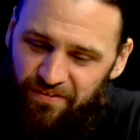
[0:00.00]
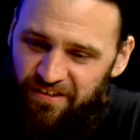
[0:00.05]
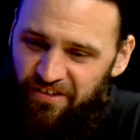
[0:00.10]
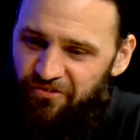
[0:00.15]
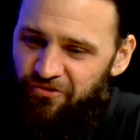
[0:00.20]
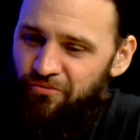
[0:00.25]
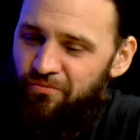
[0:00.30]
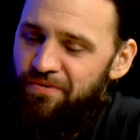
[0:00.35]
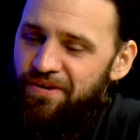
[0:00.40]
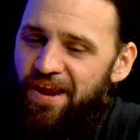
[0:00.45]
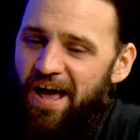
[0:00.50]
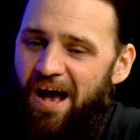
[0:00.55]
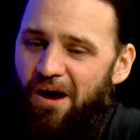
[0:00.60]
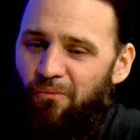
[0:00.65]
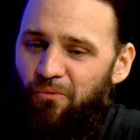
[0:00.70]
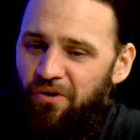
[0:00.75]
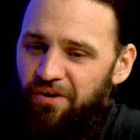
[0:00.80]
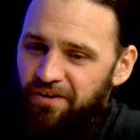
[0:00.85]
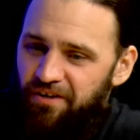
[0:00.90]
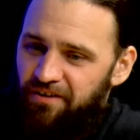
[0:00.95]
Did you not
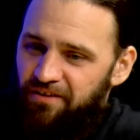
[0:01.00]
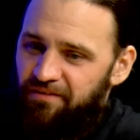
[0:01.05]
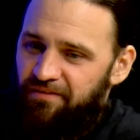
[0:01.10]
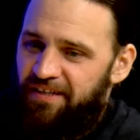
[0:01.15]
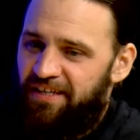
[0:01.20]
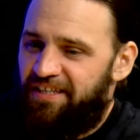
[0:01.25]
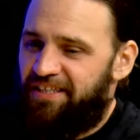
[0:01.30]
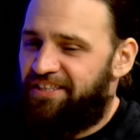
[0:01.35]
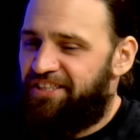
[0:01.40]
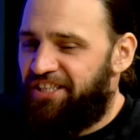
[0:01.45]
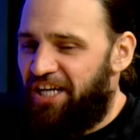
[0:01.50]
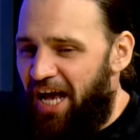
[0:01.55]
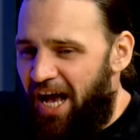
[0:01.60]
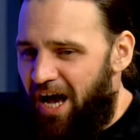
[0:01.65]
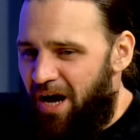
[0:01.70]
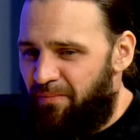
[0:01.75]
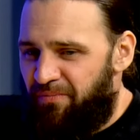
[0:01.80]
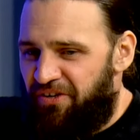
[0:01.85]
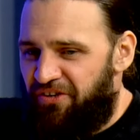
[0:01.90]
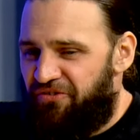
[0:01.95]
want to get a
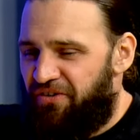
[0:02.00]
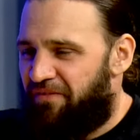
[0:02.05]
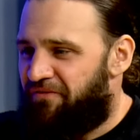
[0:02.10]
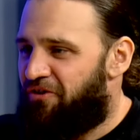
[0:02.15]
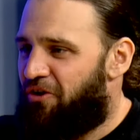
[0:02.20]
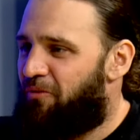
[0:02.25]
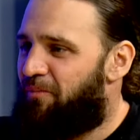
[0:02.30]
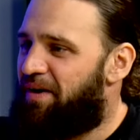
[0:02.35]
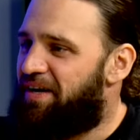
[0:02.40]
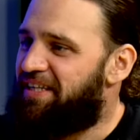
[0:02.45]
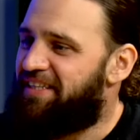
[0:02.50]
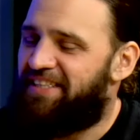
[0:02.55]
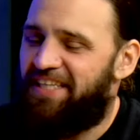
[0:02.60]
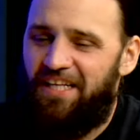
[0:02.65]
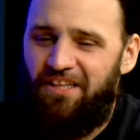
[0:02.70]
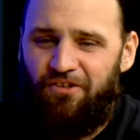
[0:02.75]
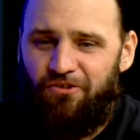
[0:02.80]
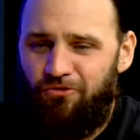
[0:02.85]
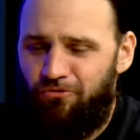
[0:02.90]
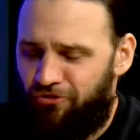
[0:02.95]
job? Did you have nobody
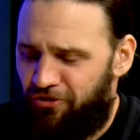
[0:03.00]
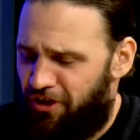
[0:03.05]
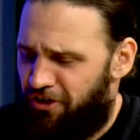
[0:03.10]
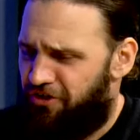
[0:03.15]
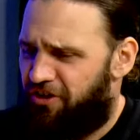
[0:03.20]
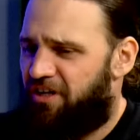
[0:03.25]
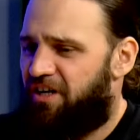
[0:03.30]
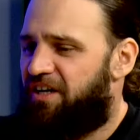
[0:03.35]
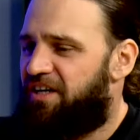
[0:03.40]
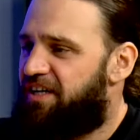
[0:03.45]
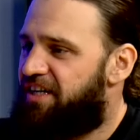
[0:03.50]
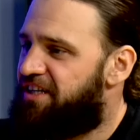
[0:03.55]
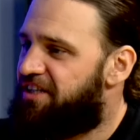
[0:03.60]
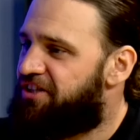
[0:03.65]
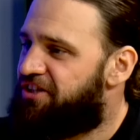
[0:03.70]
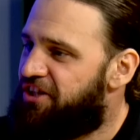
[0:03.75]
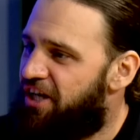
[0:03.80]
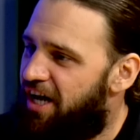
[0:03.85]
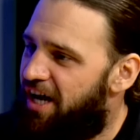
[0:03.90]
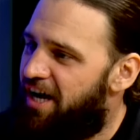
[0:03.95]
telling you, son, you got to get
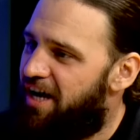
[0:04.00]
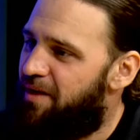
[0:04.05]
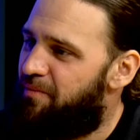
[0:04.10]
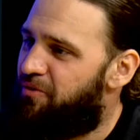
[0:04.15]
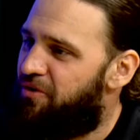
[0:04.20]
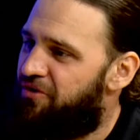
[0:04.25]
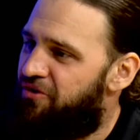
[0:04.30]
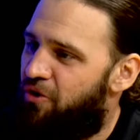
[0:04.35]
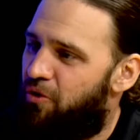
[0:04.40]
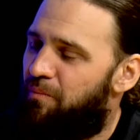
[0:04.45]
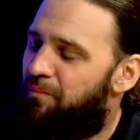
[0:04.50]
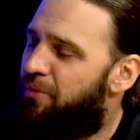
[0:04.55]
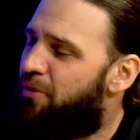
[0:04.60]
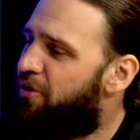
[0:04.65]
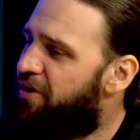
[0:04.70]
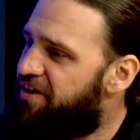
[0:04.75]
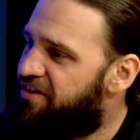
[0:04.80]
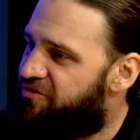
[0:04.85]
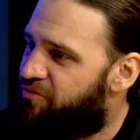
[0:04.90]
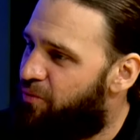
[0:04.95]
a job? Or no
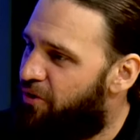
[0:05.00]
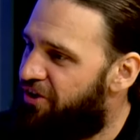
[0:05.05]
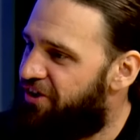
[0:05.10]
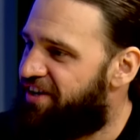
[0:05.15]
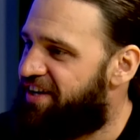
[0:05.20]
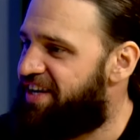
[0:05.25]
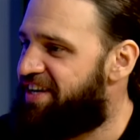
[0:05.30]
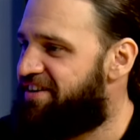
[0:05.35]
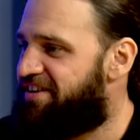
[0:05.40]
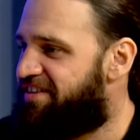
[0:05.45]
boys working?